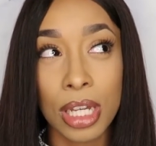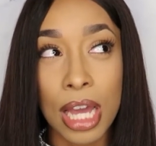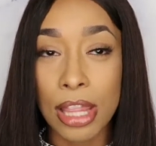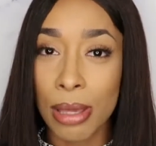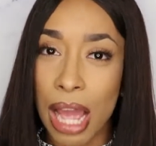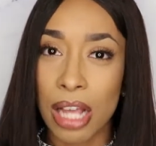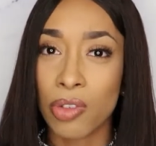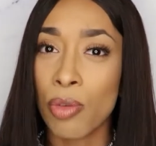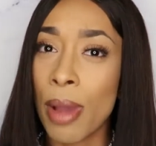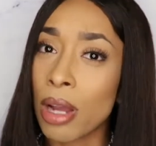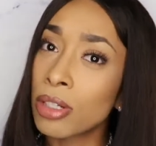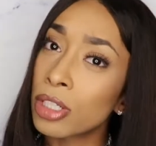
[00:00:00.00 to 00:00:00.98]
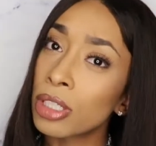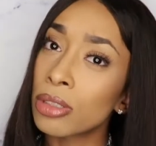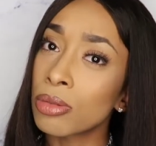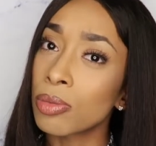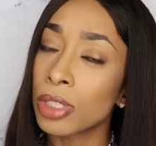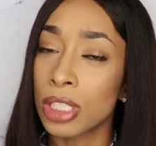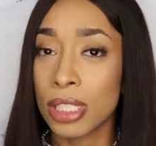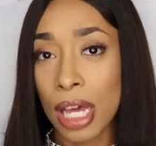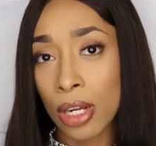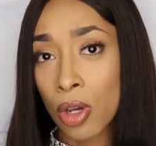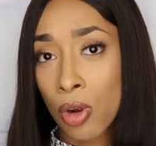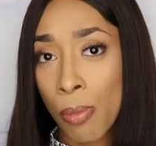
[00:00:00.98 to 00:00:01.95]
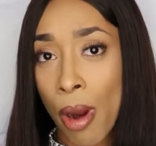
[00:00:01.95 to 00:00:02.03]
And they ask for Mountain Dew, which is not a
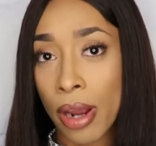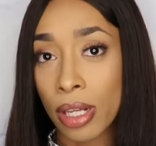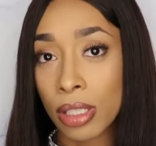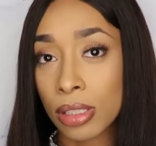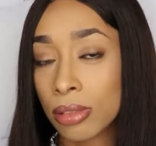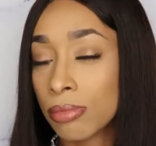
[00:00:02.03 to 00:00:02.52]
Coke product.